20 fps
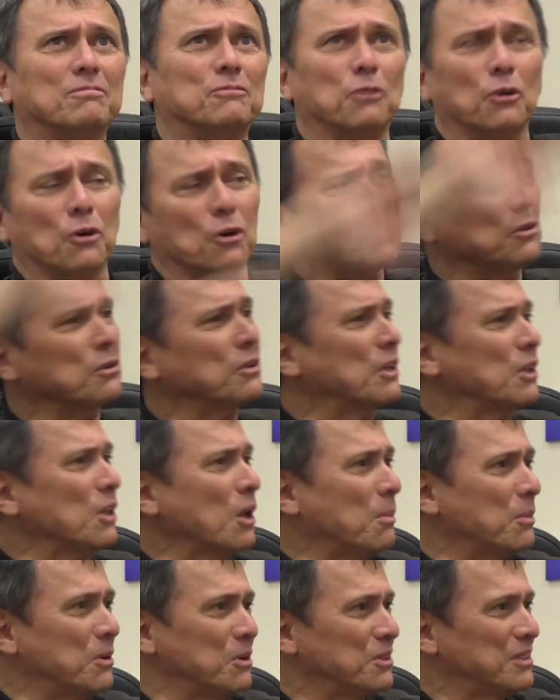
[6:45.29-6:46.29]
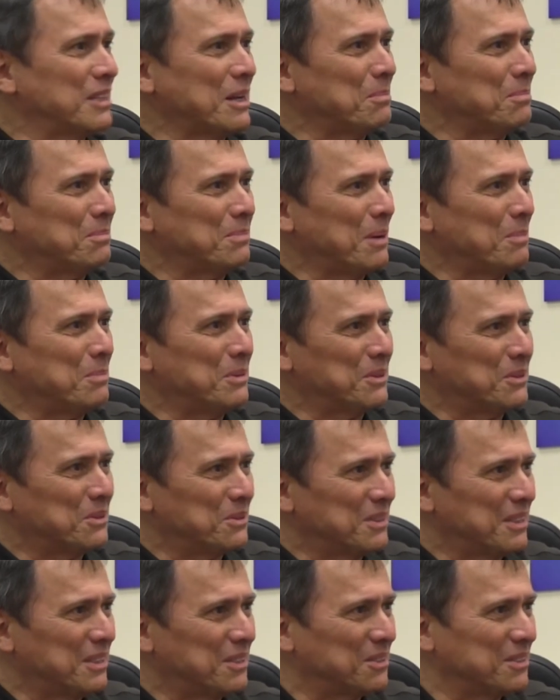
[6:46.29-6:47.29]
400 kilometers up, up
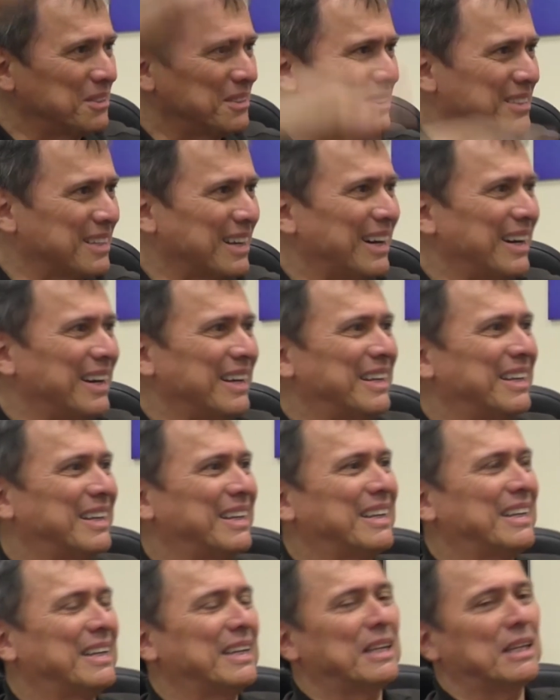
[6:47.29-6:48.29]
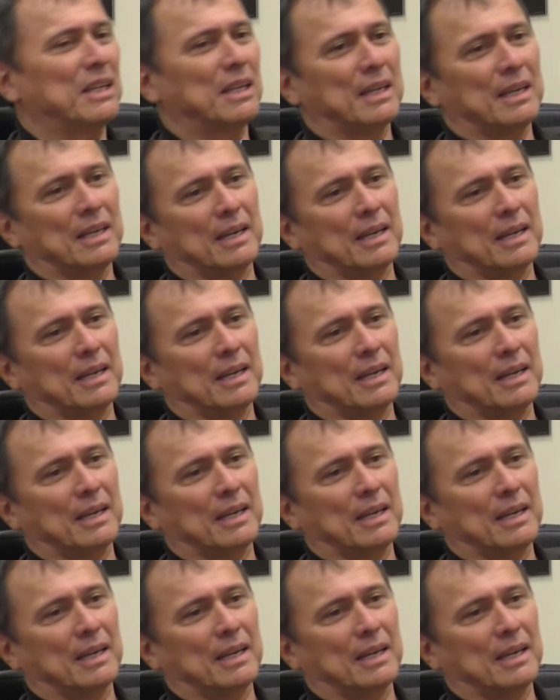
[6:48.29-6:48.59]
into, into the sky. Right.